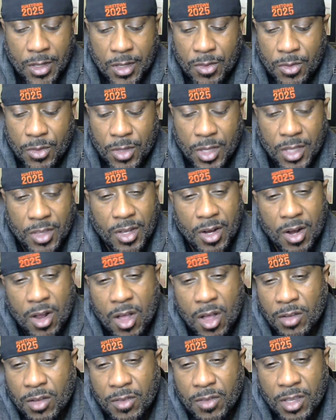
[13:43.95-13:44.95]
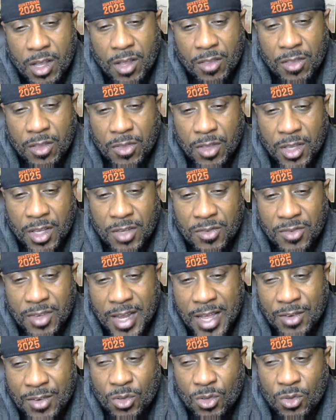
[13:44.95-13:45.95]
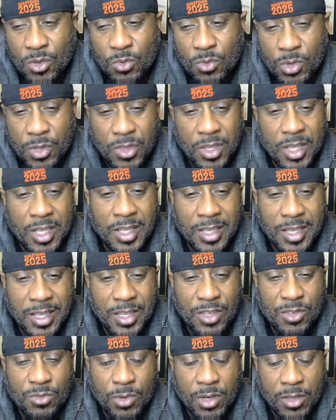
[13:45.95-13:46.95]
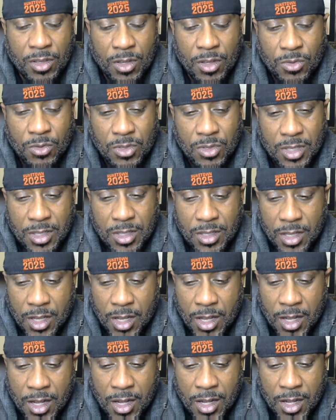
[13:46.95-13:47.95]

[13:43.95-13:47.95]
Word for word: Then there are all of the other things that I do within each one of those uh,